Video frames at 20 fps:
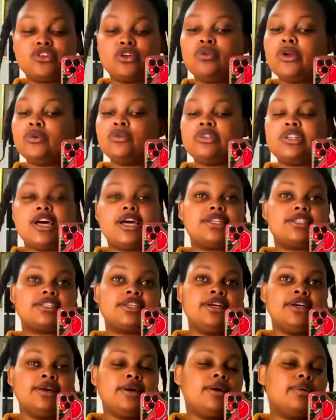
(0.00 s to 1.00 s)
one who does
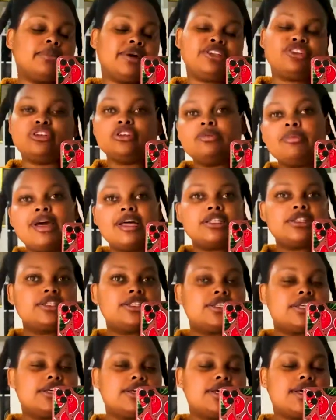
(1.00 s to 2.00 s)
my
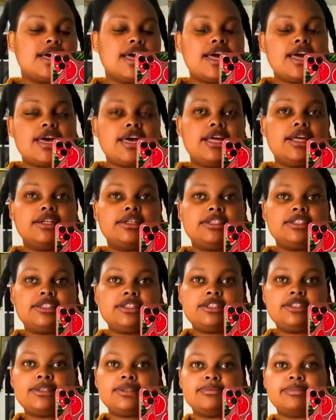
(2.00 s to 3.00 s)
treatments and
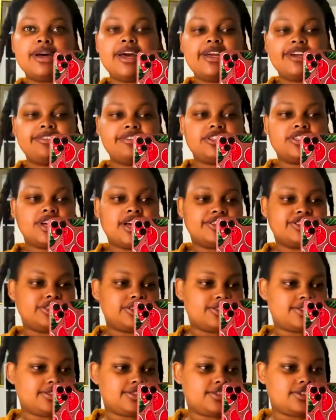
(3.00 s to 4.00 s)
my
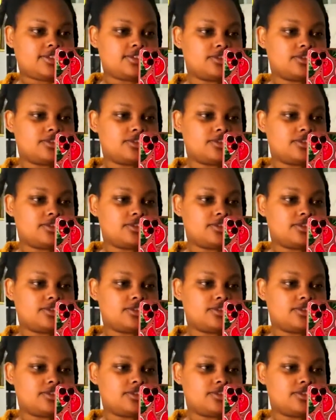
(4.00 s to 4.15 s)
retouches.